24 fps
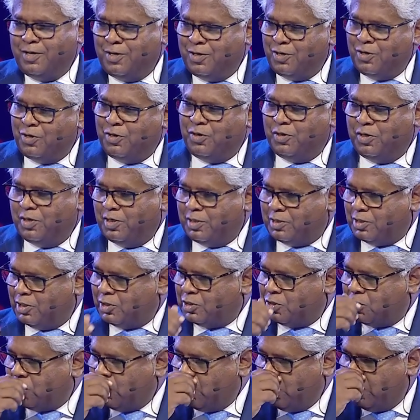It's a
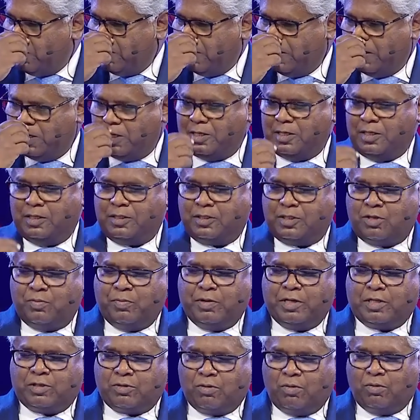story to
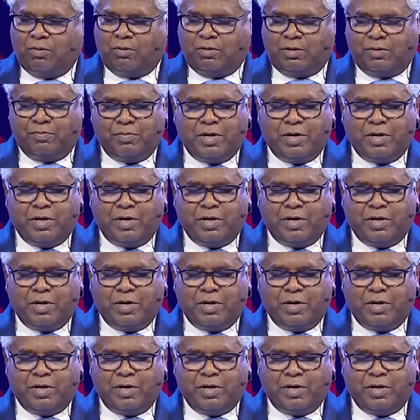be told.